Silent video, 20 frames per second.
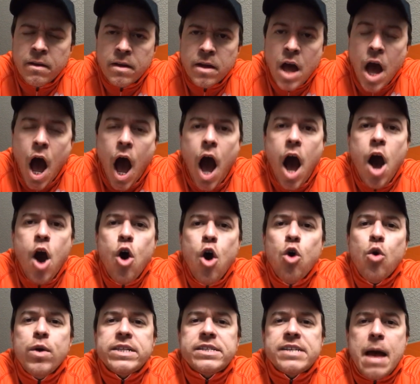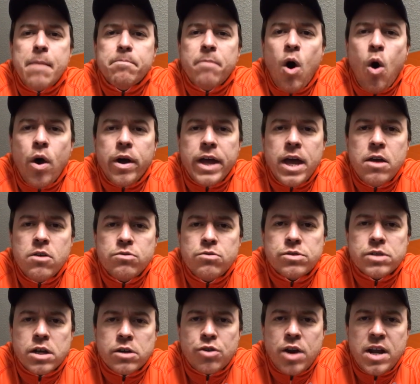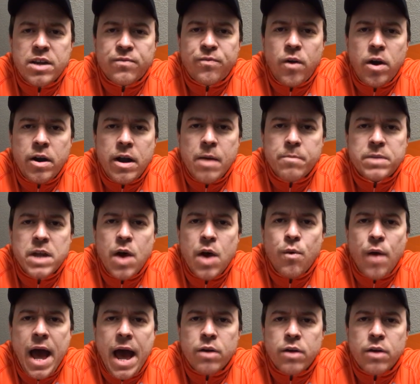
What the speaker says: it's that boy who's transferring up to Ohio State.